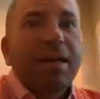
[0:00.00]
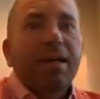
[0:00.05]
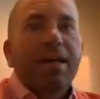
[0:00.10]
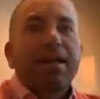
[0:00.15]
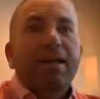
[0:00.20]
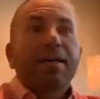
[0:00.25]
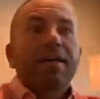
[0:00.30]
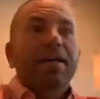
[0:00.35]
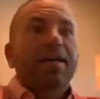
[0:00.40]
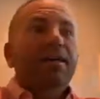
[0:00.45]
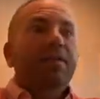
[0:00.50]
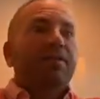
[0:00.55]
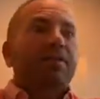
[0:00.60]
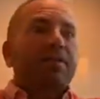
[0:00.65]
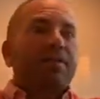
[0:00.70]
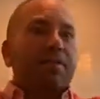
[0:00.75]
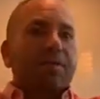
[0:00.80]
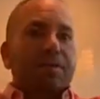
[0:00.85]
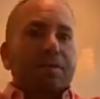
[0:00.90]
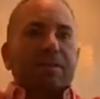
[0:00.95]
and
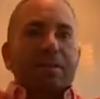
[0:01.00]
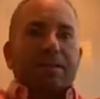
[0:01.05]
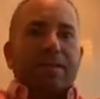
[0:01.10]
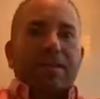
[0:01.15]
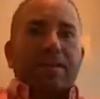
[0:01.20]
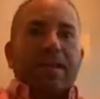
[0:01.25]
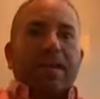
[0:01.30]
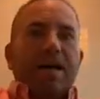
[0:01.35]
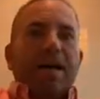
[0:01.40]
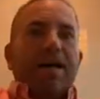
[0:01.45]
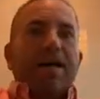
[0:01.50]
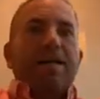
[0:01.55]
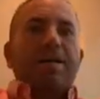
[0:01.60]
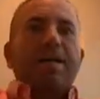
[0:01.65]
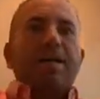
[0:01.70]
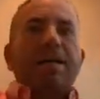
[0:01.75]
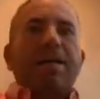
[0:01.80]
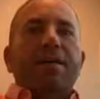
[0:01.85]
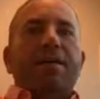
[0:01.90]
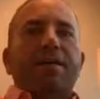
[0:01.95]
currently I
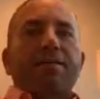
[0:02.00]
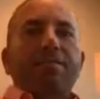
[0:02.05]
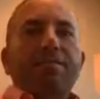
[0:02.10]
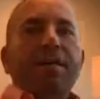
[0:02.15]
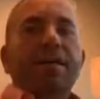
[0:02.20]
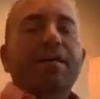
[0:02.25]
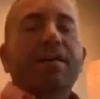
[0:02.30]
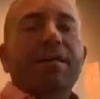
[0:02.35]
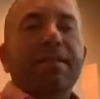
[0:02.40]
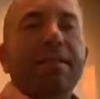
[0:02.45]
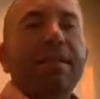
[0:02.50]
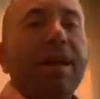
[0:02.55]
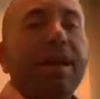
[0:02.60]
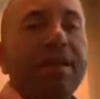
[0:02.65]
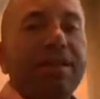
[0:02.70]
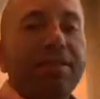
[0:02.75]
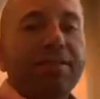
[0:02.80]
am not in